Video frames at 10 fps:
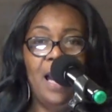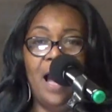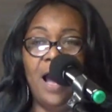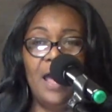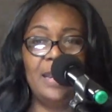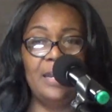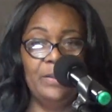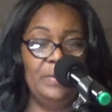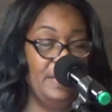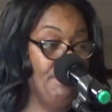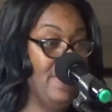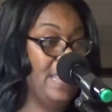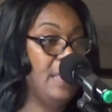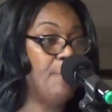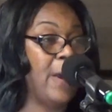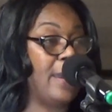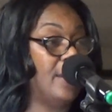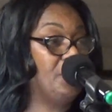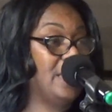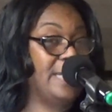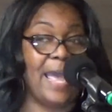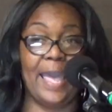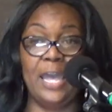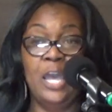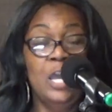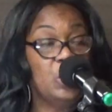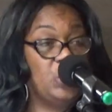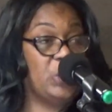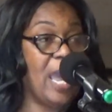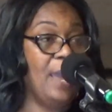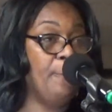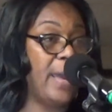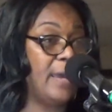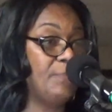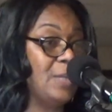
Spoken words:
Hallelujah. Minnie wake up today. Shay wake up